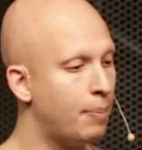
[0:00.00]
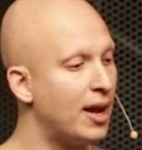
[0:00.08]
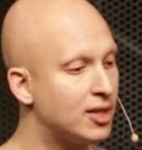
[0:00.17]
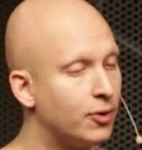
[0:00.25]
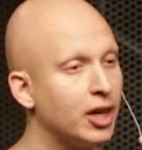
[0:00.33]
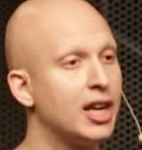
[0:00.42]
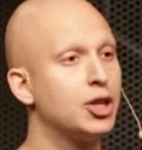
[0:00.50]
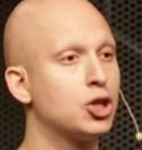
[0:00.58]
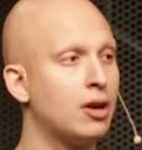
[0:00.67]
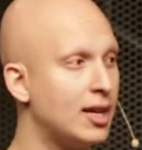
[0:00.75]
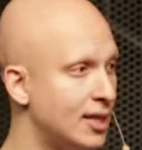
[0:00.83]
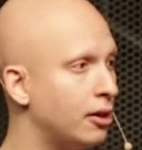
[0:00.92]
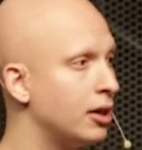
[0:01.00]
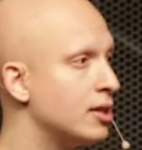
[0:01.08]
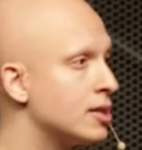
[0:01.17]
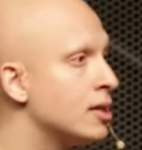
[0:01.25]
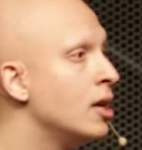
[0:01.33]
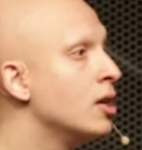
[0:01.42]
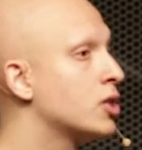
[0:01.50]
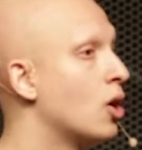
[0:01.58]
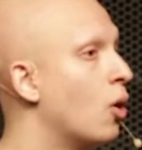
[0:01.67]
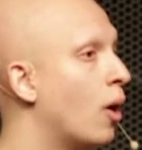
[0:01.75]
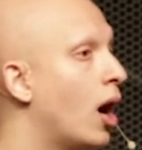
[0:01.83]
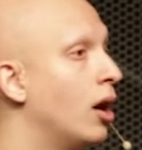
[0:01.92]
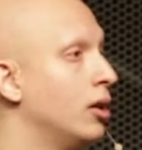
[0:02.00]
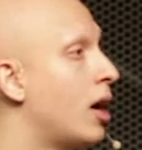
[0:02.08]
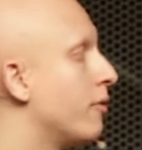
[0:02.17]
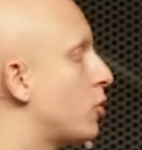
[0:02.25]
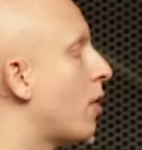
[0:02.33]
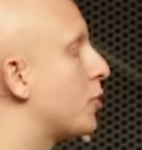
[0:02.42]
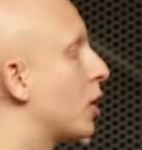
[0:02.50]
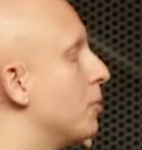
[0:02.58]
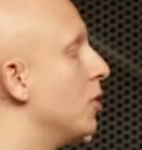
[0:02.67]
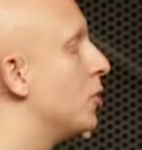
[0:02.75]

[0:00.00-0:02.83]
by its very nature, asynchronous. So a lot of JavaScript